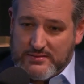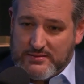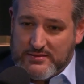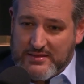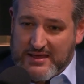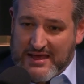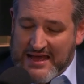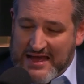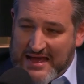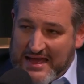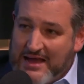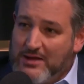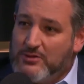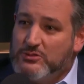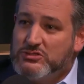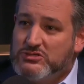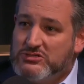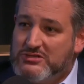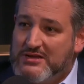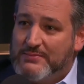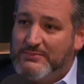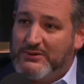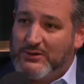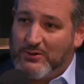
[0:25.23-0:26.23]
the
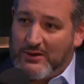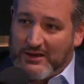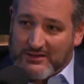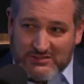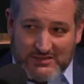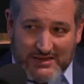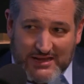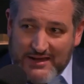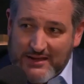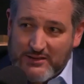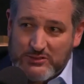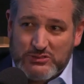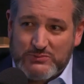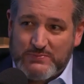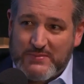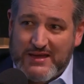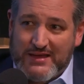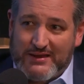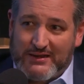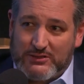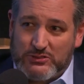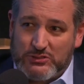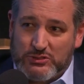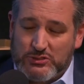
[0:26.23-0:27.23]
House Democrats, the House
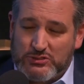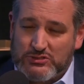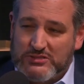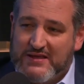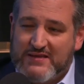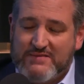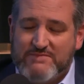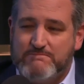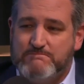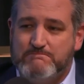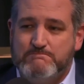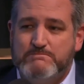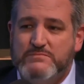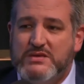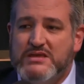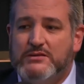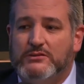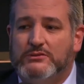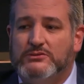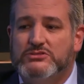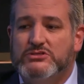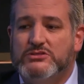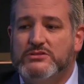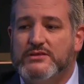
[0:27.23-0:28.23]
managers, they
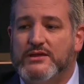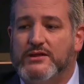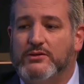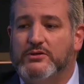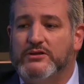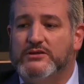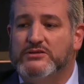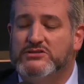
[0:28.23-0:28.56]
built their